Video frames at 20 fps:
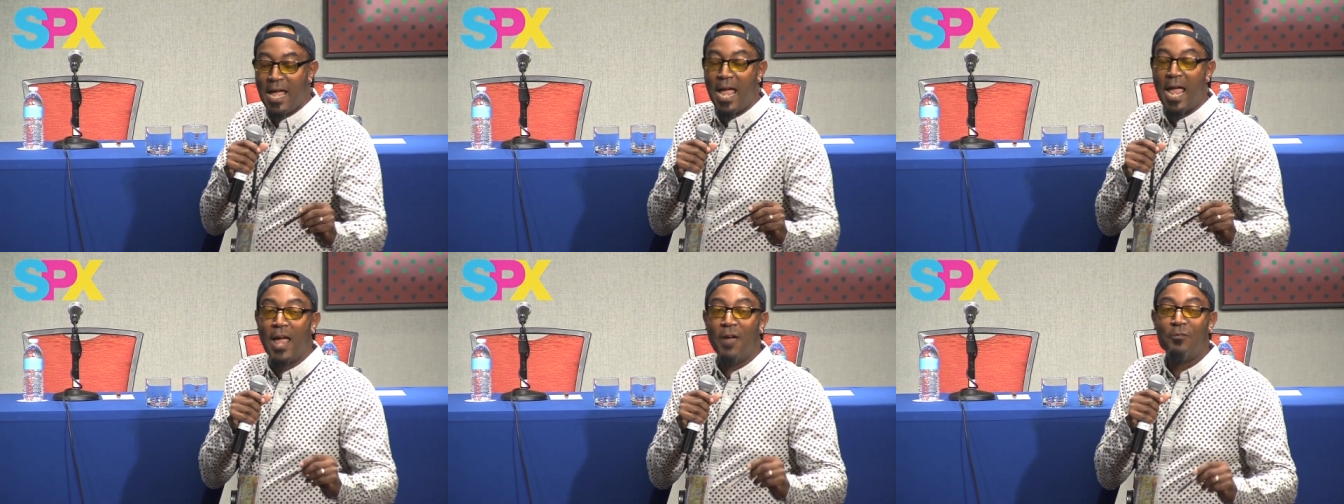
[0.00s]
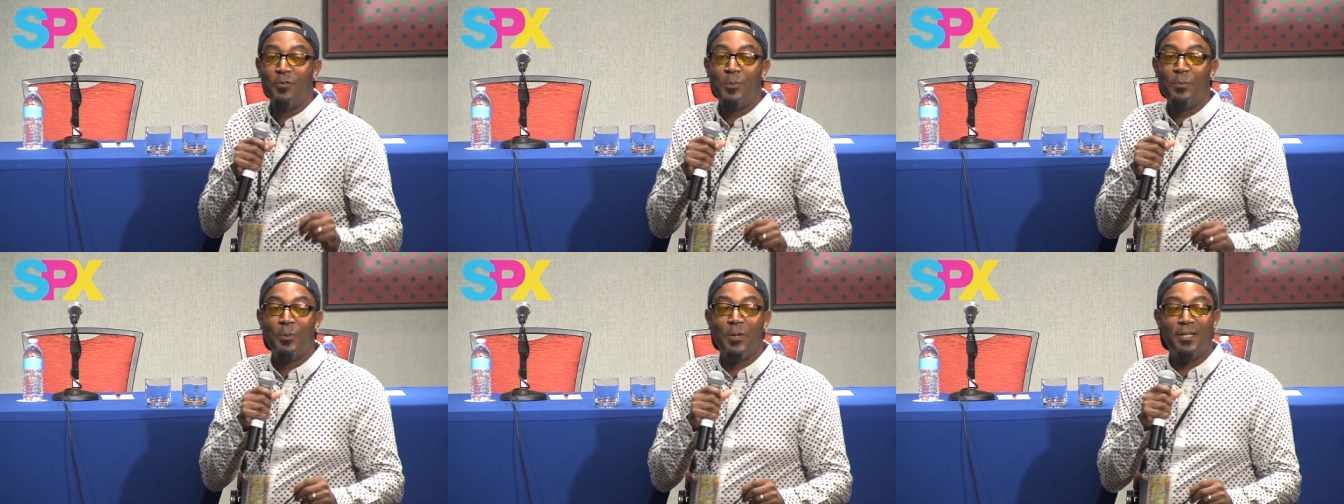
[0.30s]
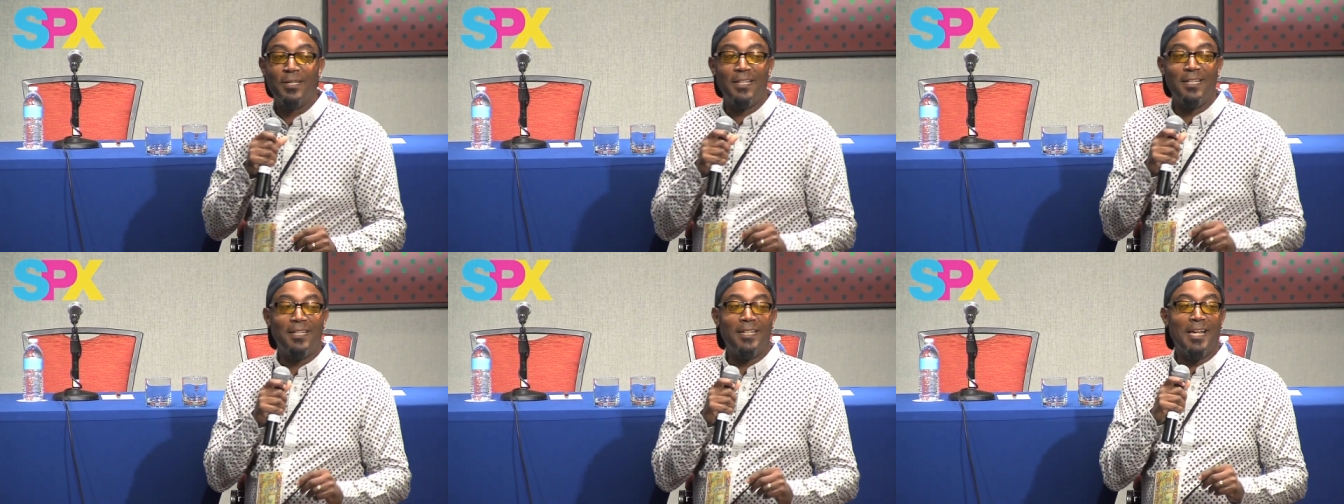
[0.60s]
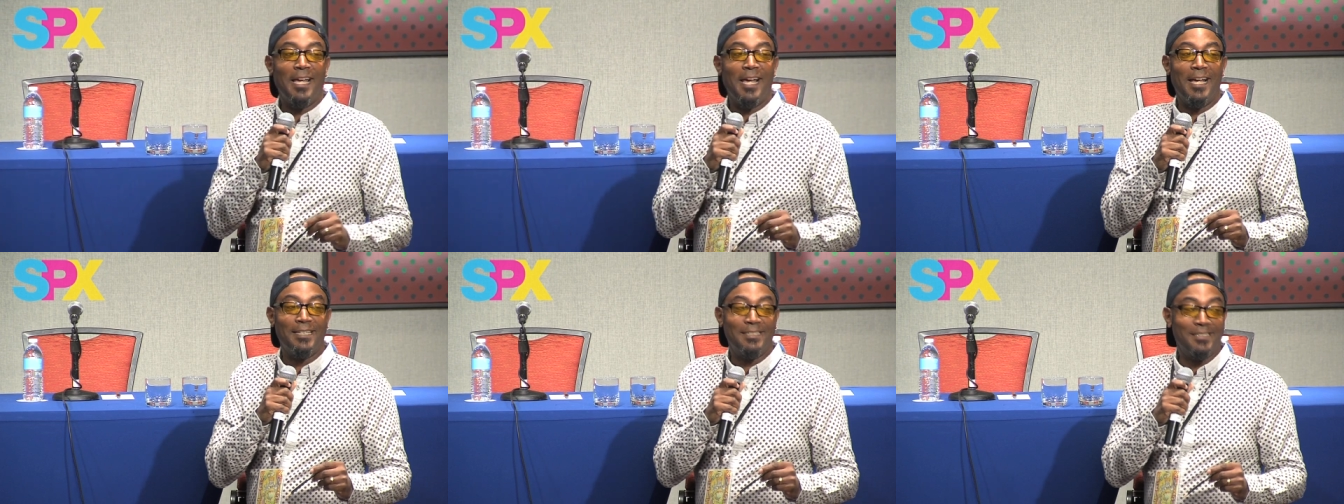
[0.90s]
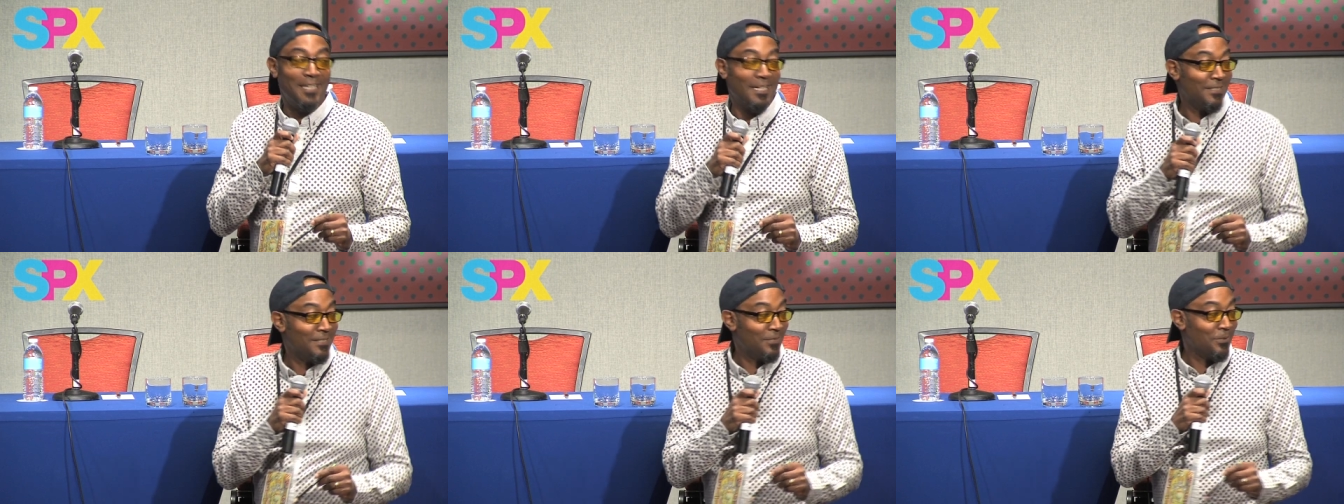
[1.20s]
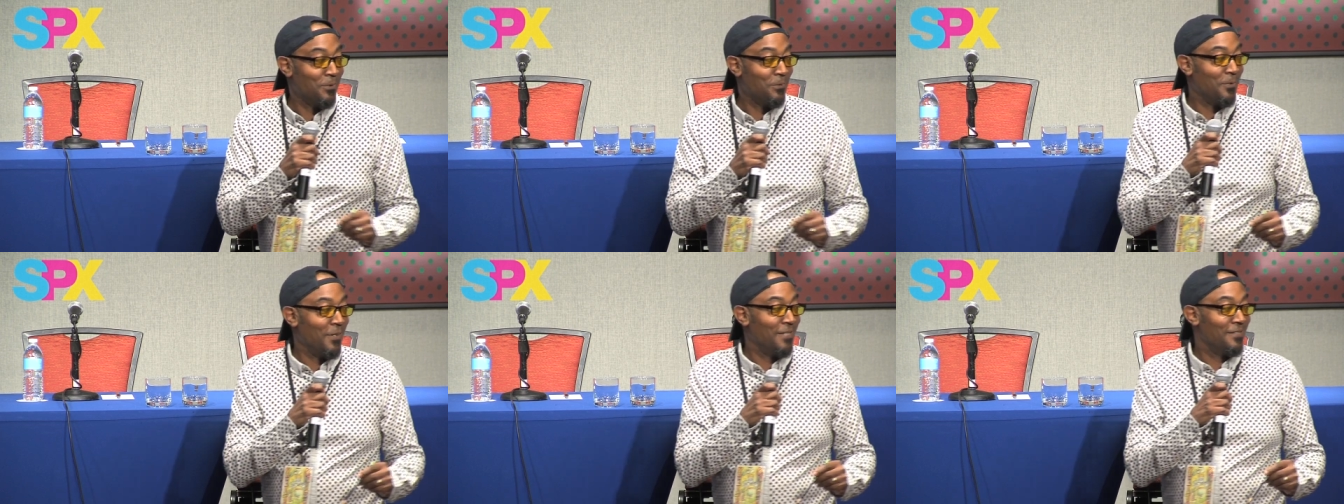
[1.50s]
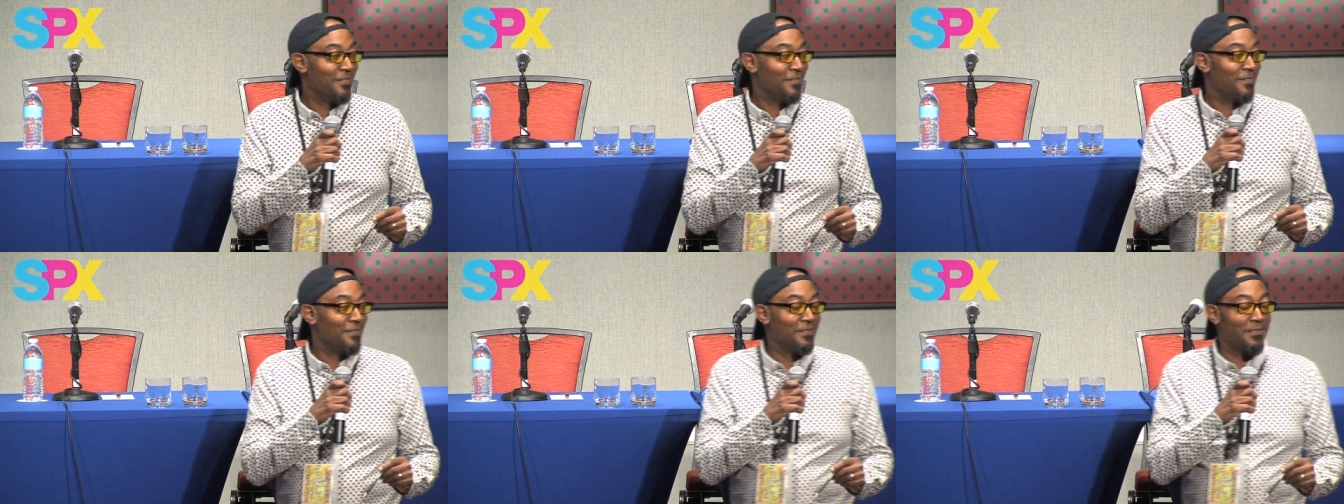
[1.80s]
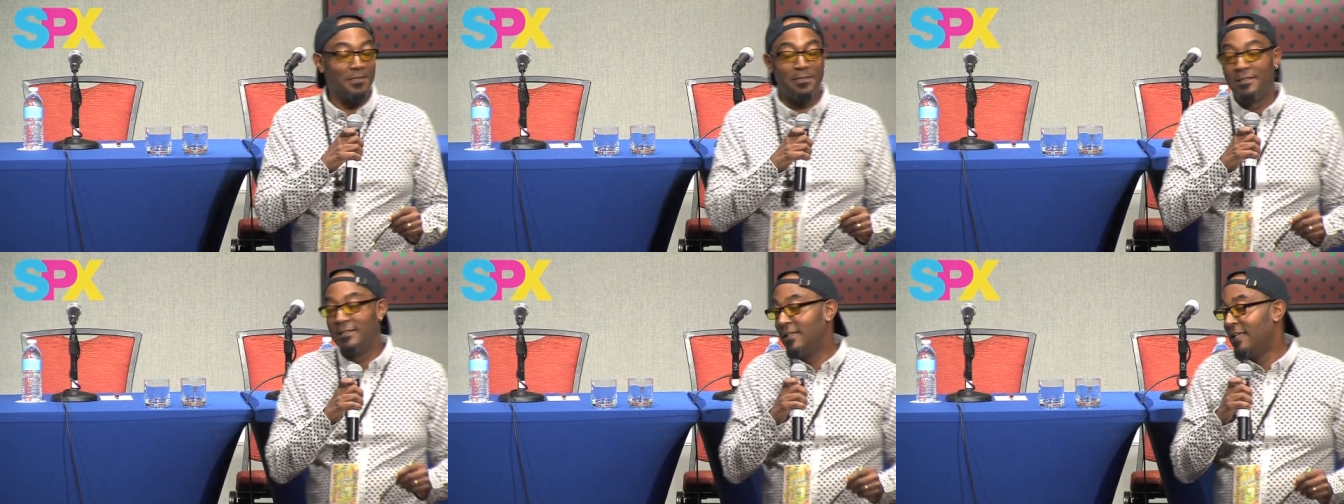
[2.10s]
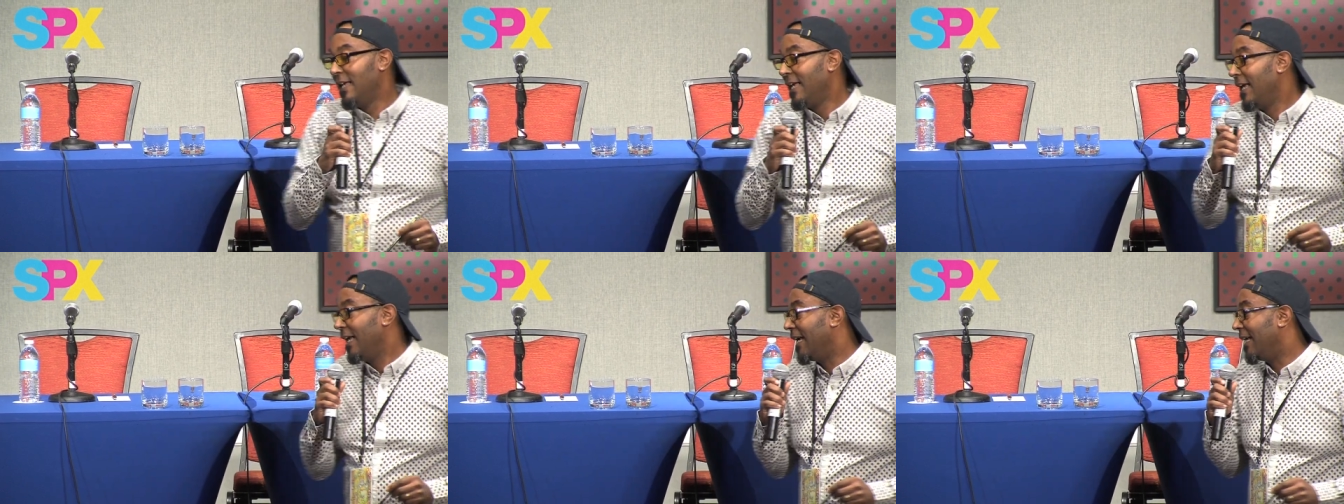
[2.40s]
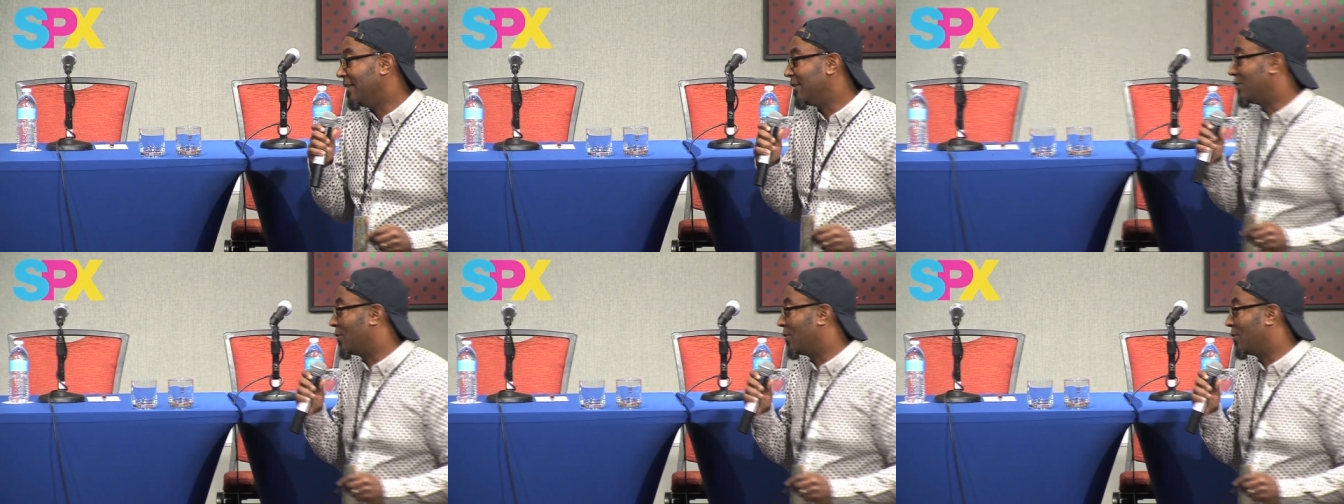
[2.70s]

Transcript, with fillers: had technical pencils, and